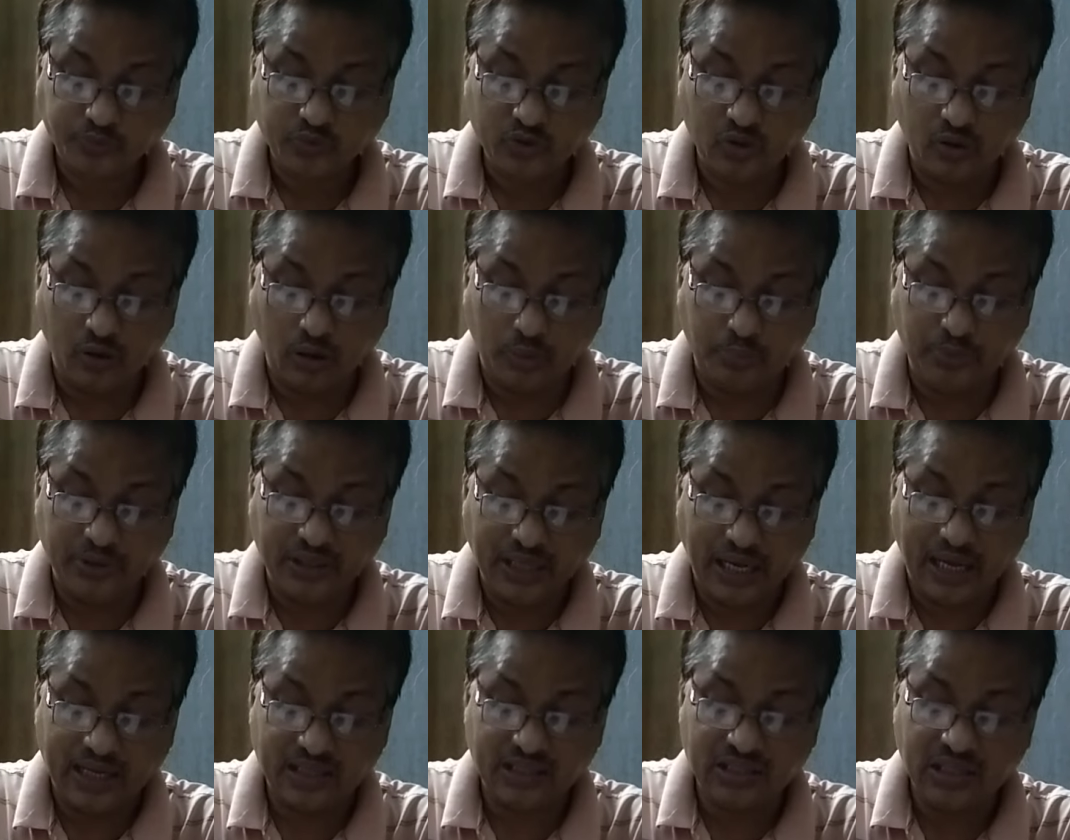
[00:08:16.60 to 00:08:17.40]

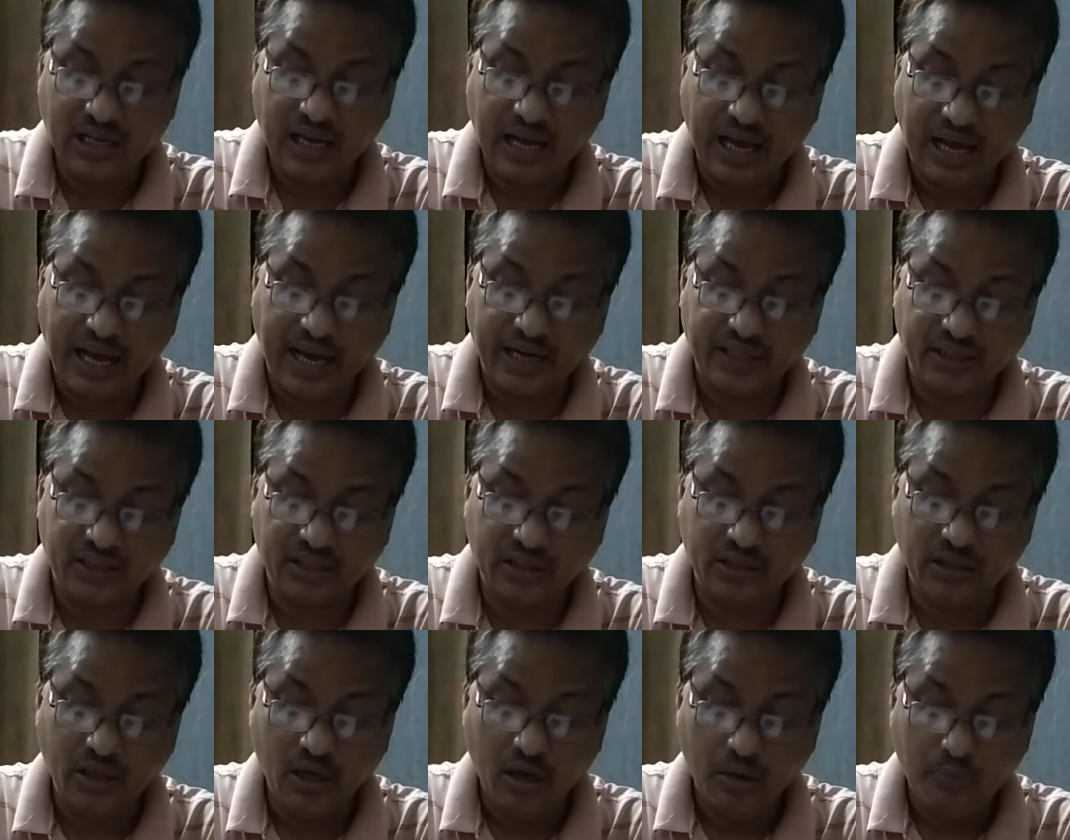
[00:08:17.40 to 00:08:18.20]
orbitals are
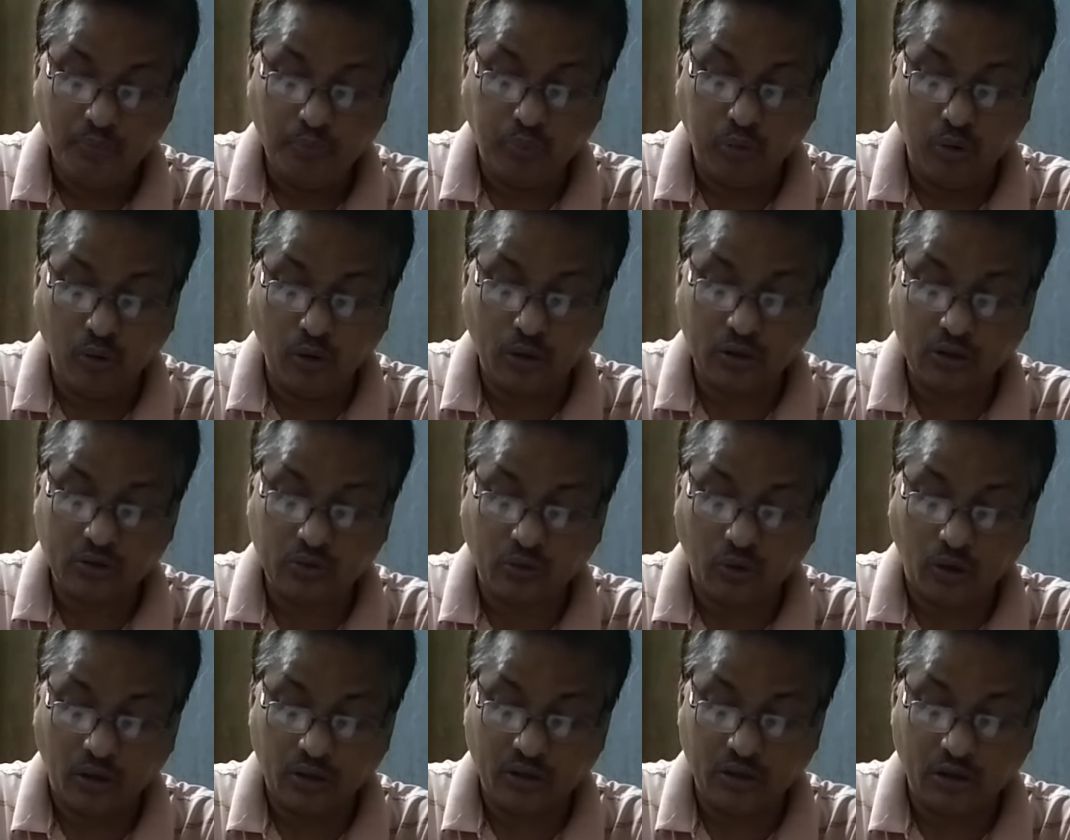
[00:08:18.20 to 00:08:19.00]
the four
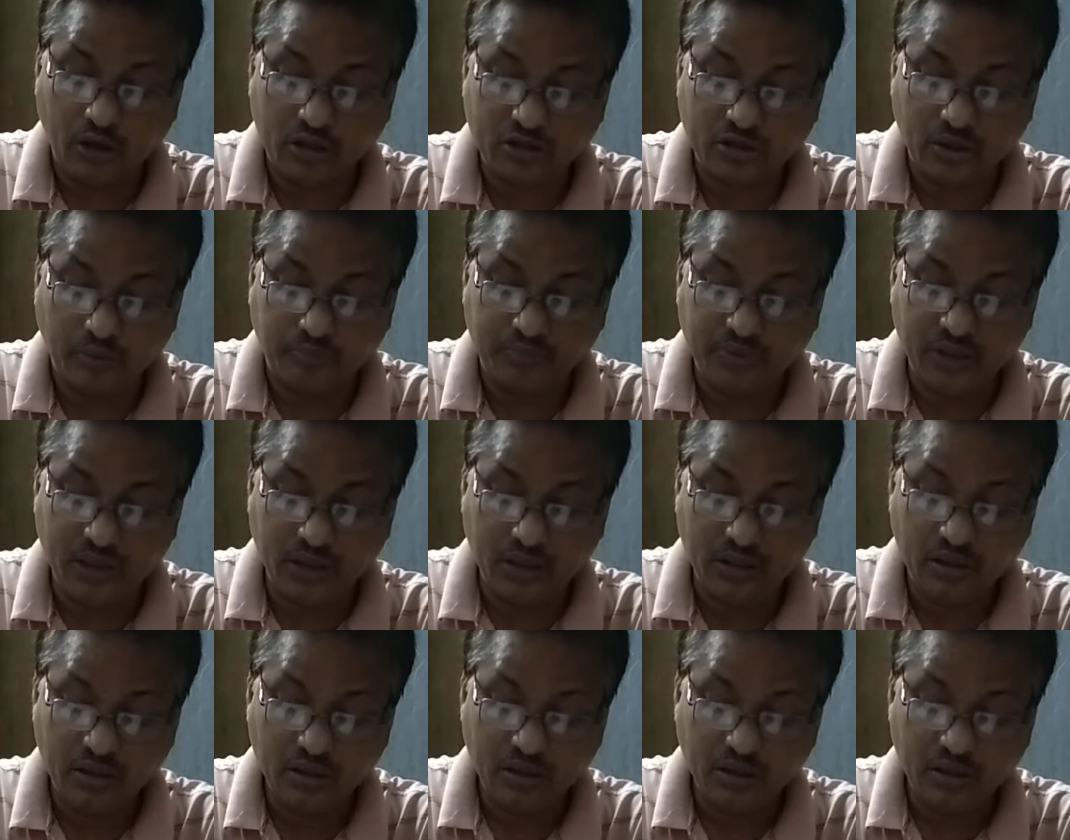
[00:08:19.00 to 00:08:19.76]
corners of the